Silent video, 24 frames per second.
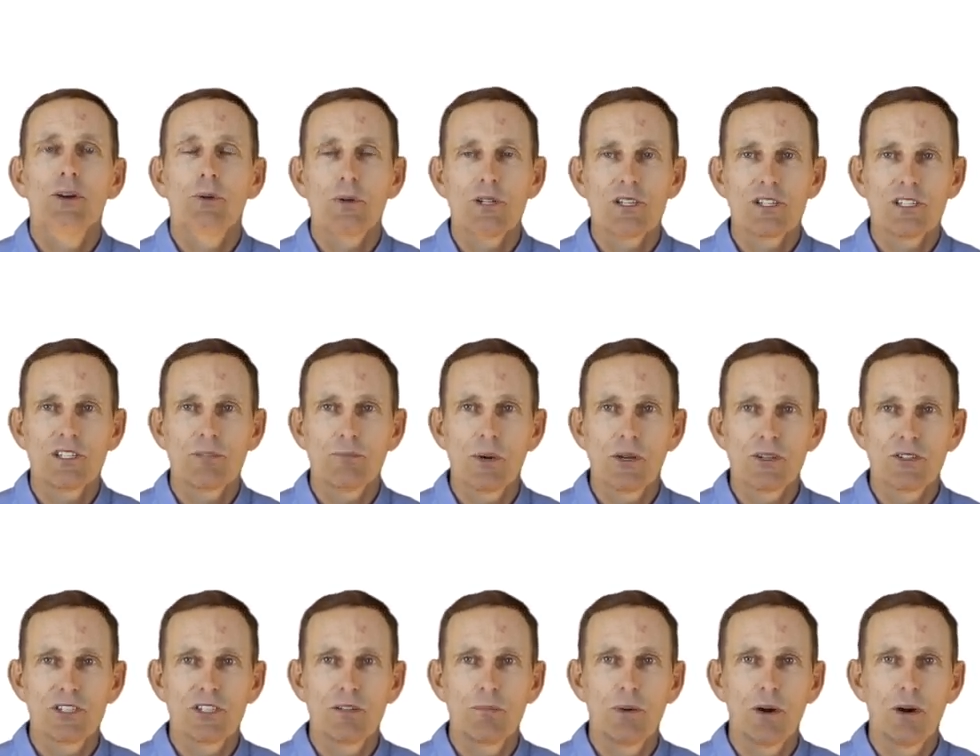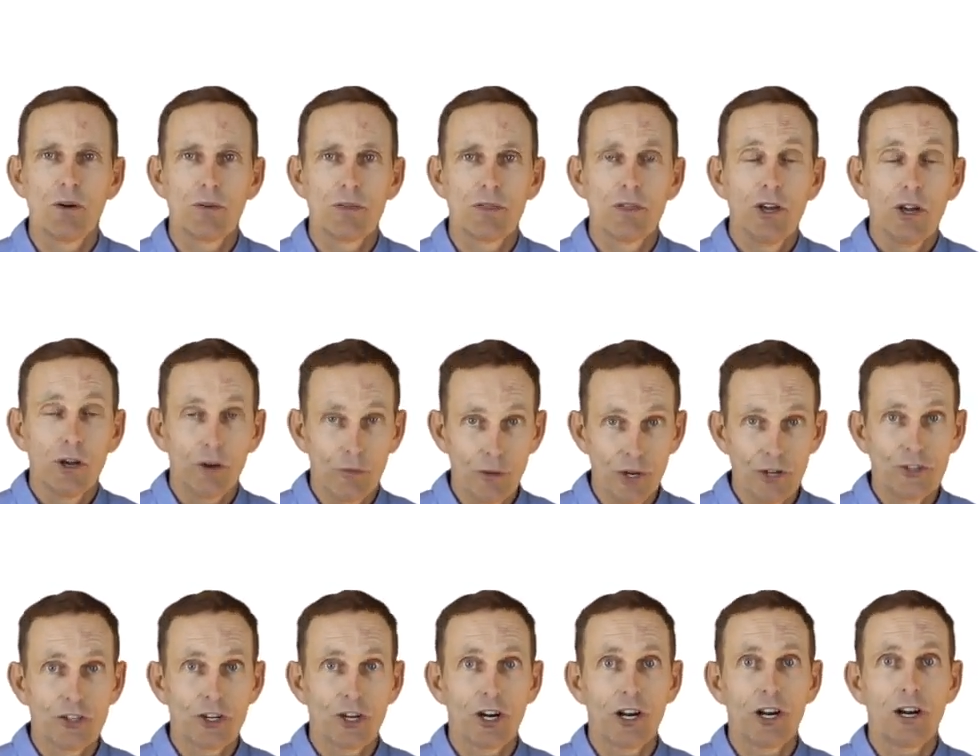which is supposed to both
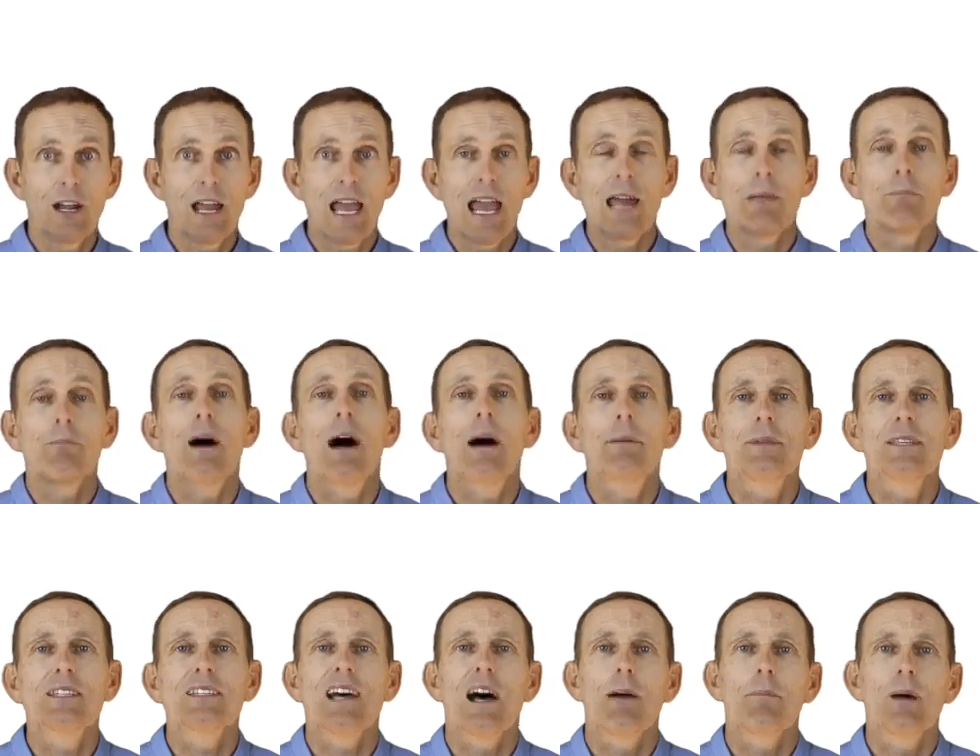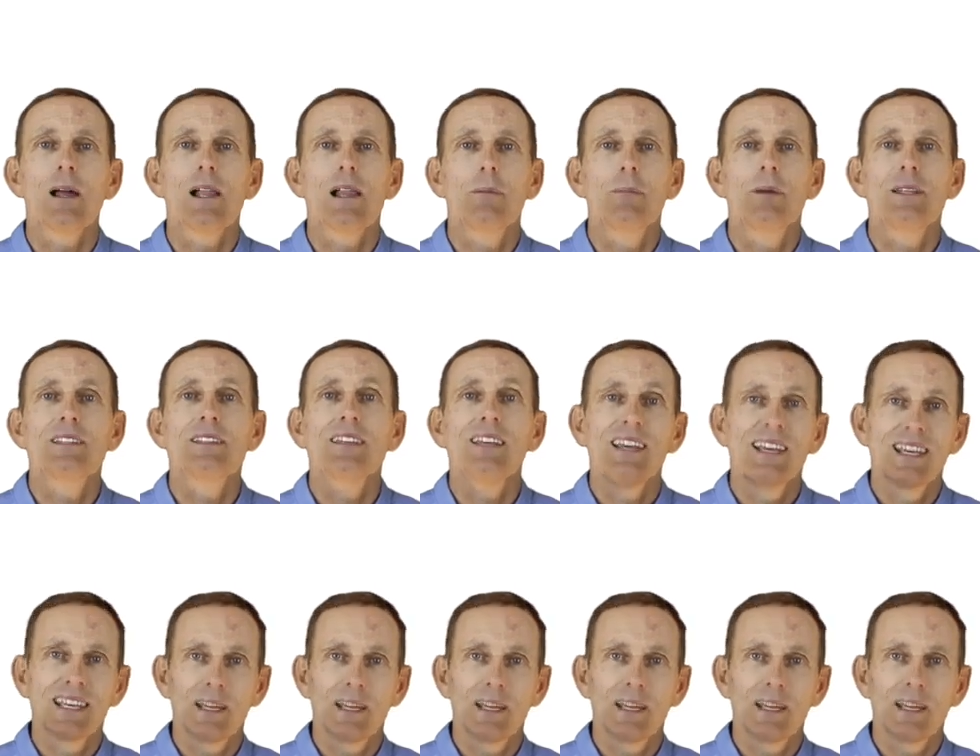return and pop the top element,